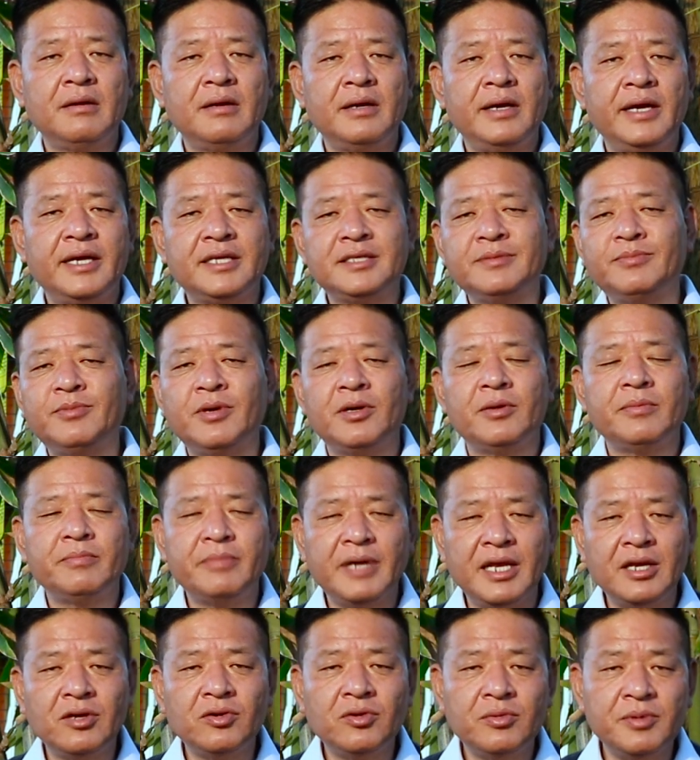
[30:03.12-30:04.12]

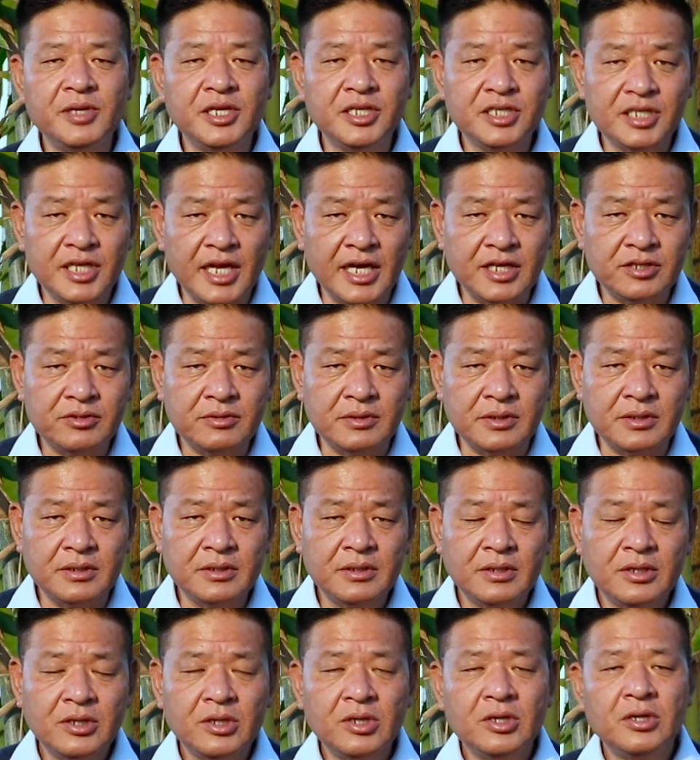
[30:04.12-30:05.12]
ex-BYLAKUPPE International,
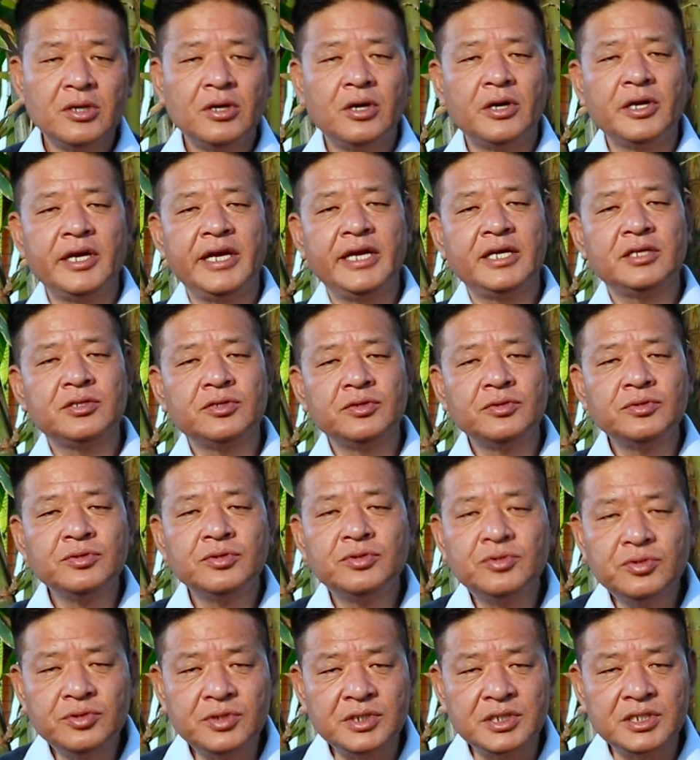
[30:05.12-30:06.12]
or
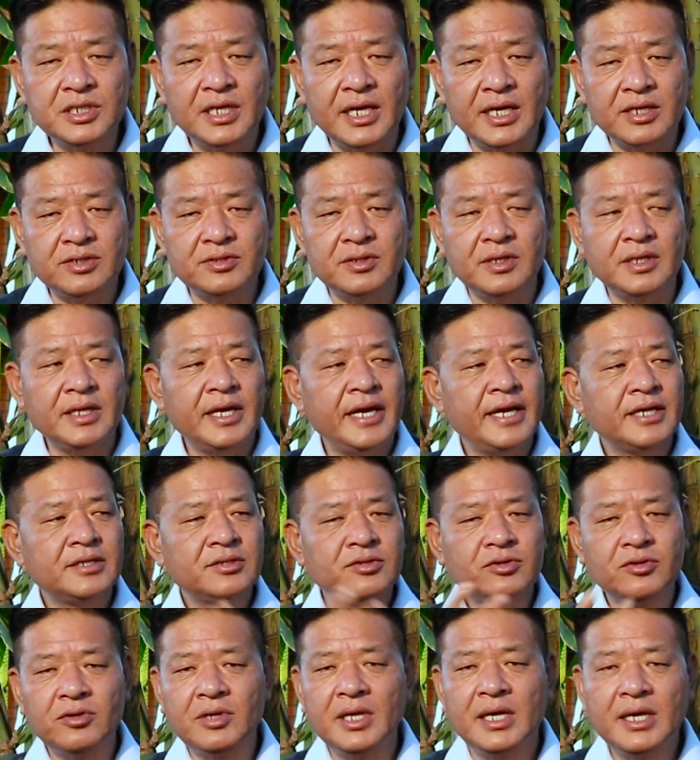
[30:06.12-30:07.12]
ex-Hunsu International,
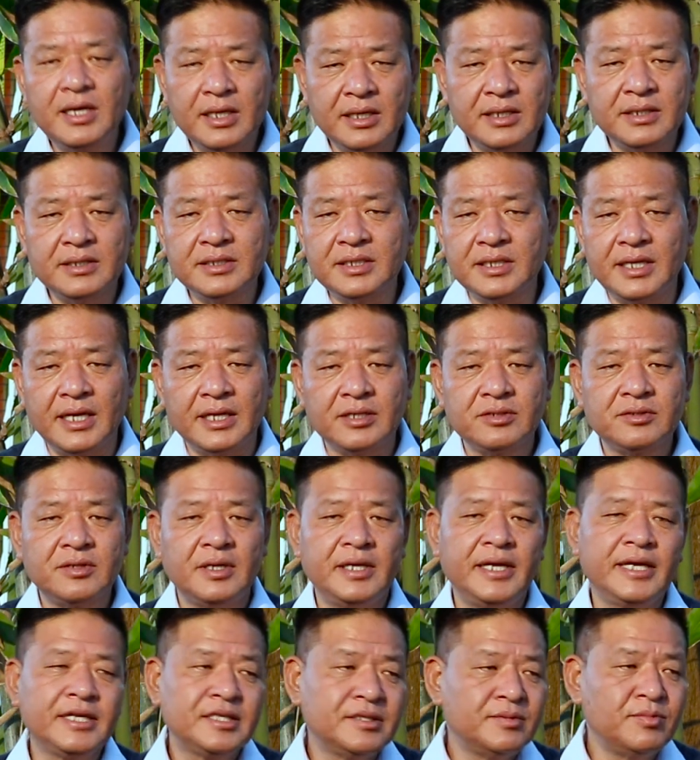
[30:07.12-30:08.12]
ex-Kollegal
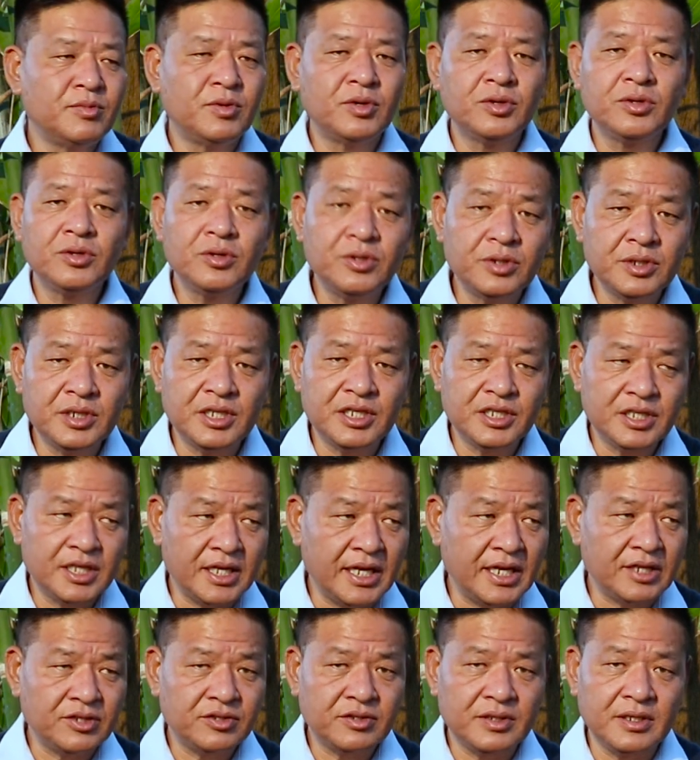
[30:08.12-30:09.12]
International, ex-Mondgot
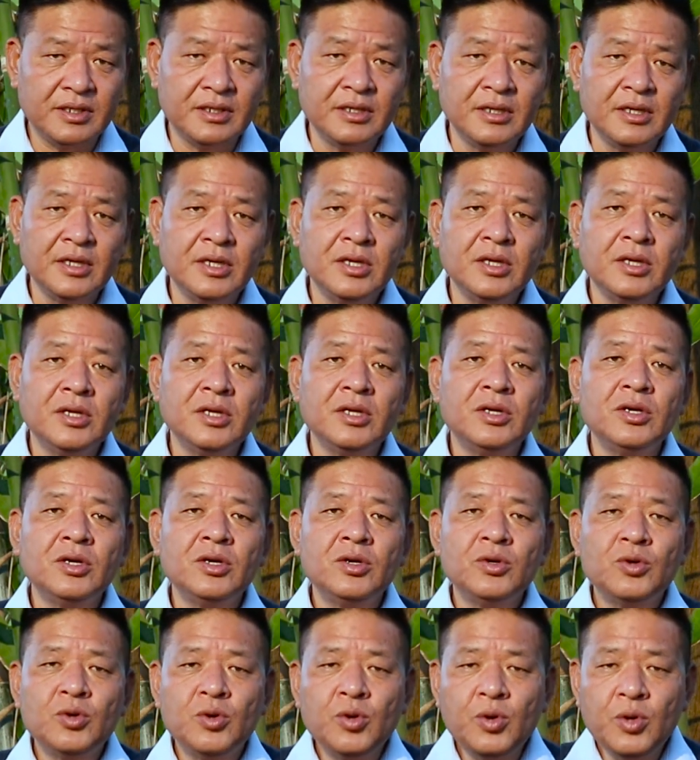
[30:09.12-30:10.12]
International,
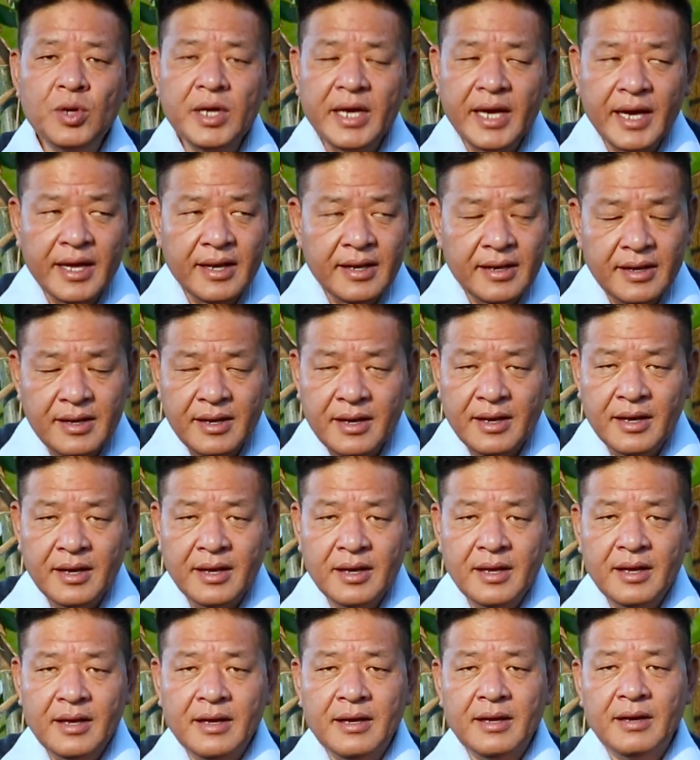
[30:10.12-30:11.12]
who can
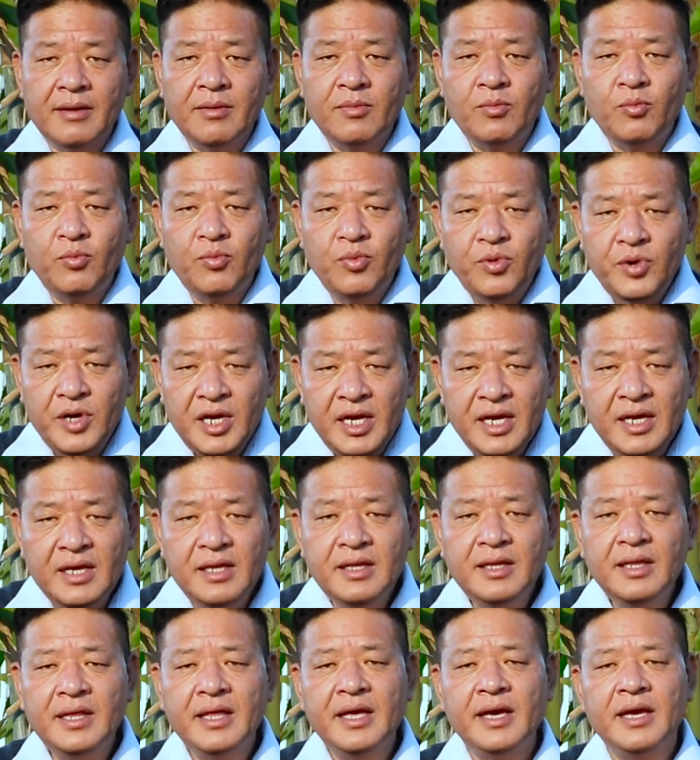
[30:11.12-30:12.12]

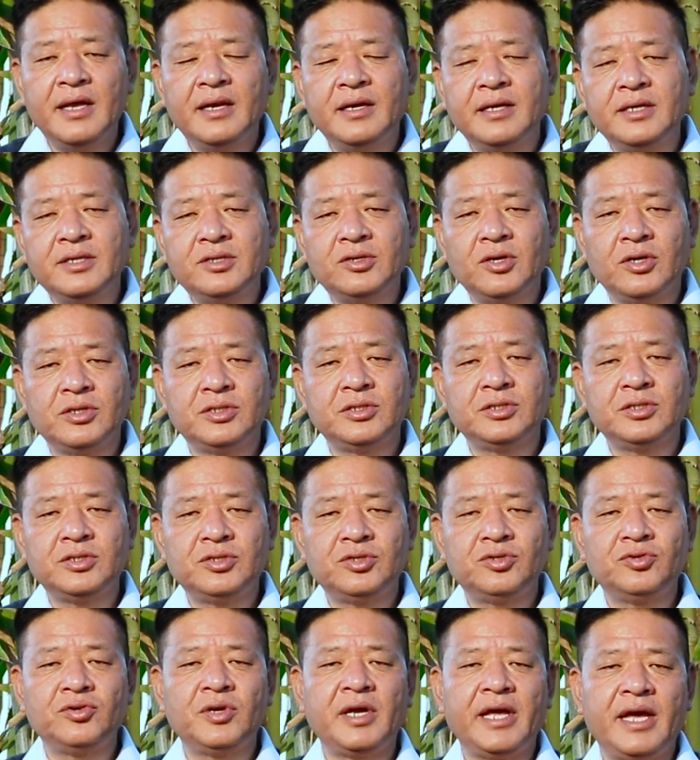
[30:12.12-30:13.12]
bring their resources
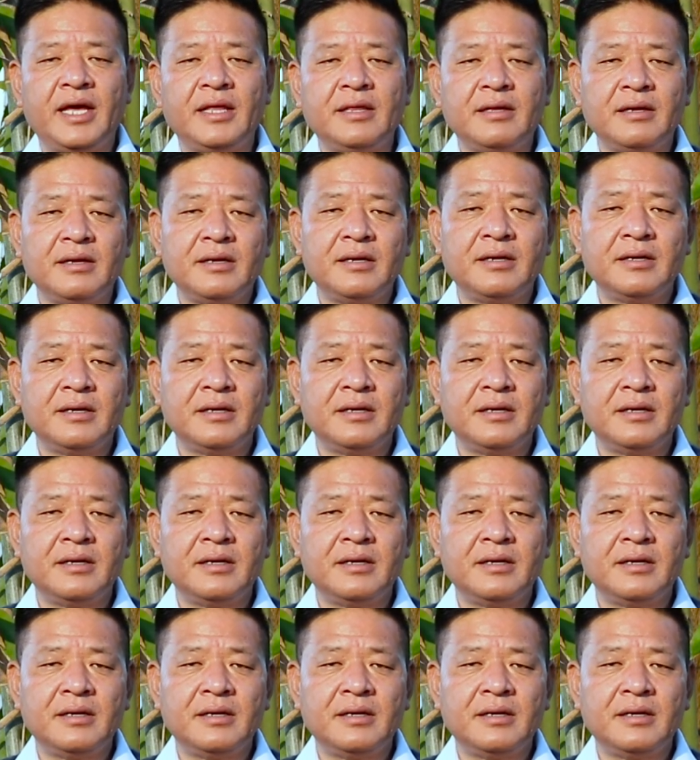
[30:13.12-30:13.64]
together